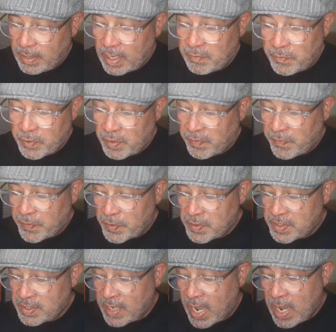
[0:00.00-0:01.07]
and for the
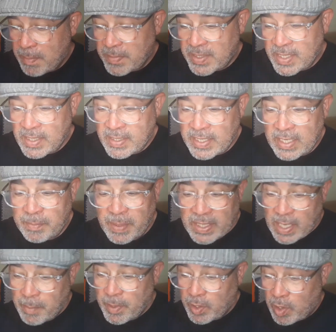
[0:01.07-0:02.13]
first time since he had
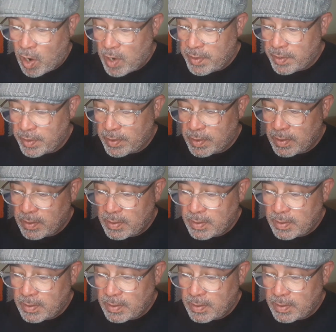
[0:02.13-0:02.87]
become a gardener,